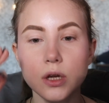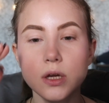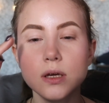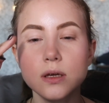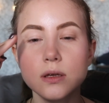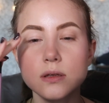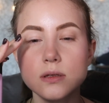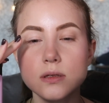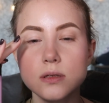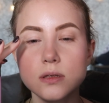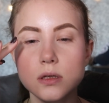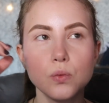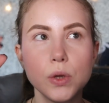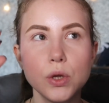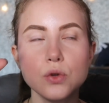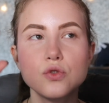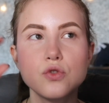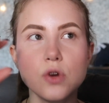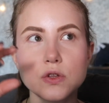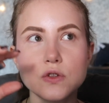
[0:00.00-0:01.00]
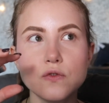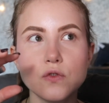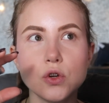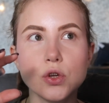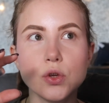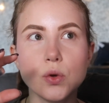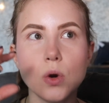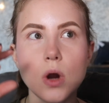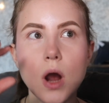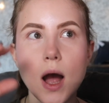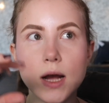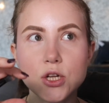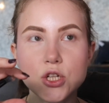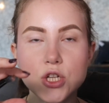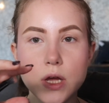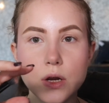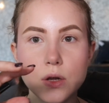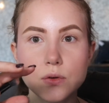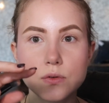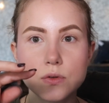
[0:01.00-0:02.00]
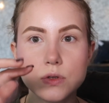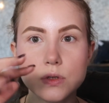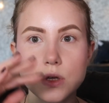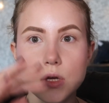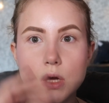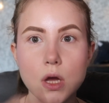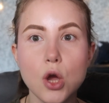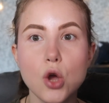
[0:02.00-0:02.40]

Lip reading: because when you transfer your eyeshadows